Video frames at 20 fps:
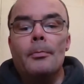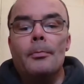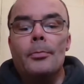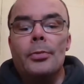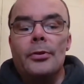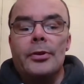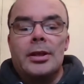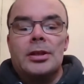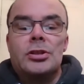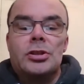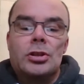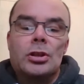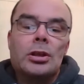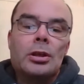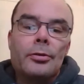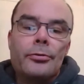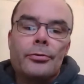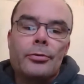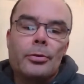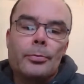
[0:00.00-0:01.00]
But they should
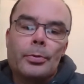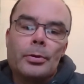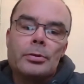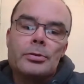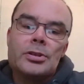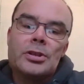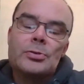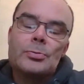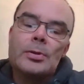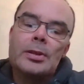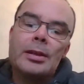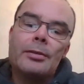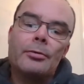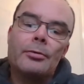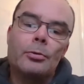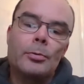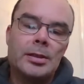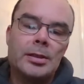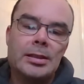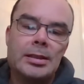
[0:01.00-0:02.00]
go through a process where that
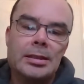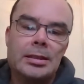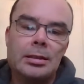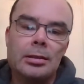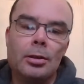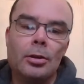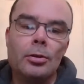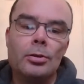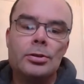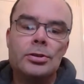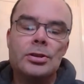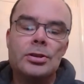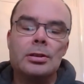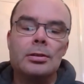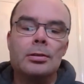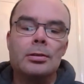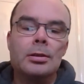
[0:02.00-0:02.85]
request is logged.